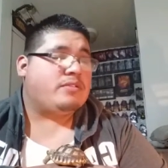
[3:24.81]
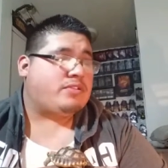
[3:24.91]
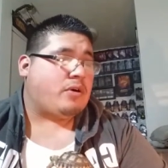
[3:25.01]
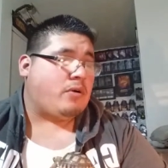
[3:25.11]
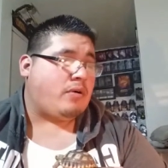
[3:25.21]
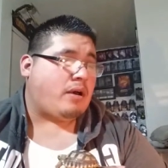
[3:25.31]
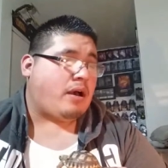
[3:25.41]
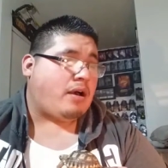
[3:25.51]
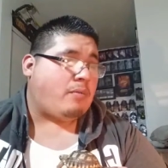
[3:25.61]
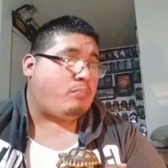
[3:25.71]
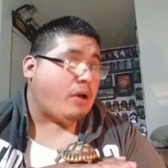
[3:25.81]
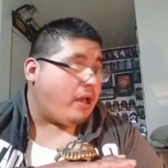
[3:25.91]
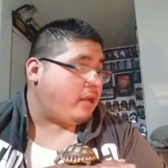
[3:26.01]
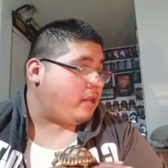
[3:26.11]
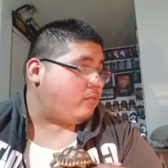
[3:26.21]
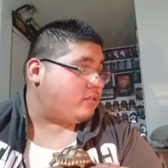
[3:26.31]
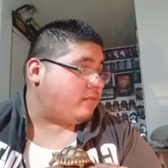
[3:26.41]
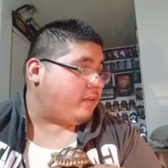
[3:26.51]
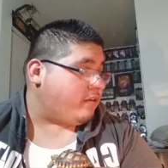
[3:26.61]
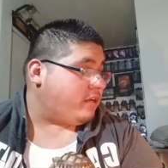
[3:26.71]
So, uh, but it
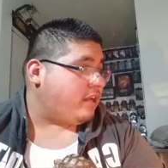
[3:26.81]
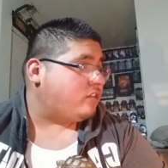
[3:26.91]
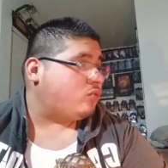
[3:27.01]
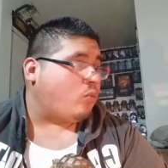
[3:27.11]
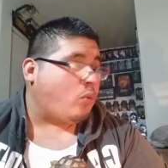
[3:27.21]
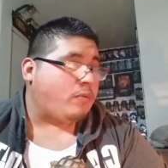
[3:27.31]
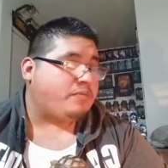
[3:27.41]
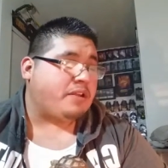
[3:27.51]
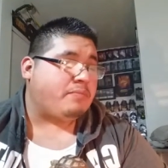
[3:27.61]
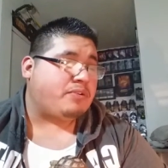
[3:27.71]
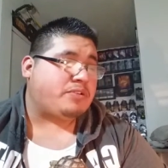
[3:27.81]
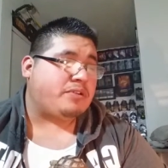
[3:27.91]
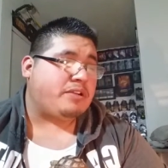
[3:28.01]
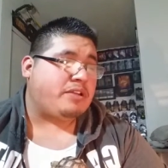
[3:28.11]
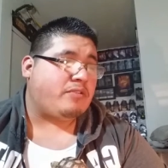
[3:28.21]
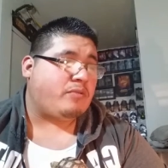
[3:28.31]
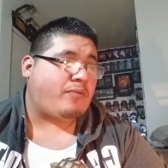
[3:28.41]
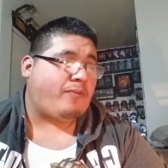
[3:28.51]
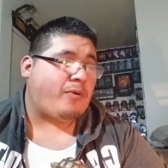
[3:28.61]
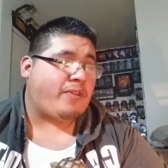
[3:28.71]
was a very nice warm temperature in here
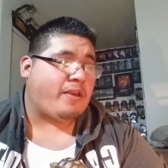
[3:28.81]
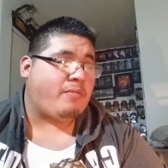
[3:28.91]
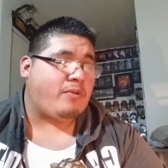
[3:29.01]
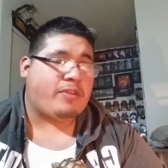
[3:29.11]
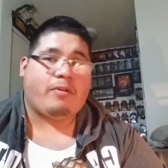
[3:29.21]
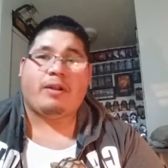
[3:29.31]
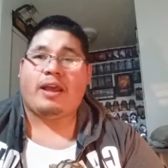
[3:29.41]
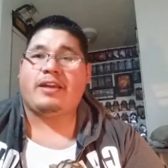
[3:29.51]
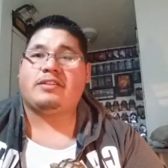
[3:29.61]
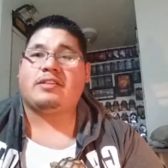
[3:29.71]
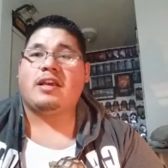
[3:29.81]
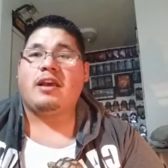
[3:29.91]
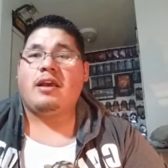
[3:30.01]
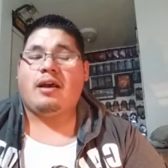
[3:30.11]
for them with their lights.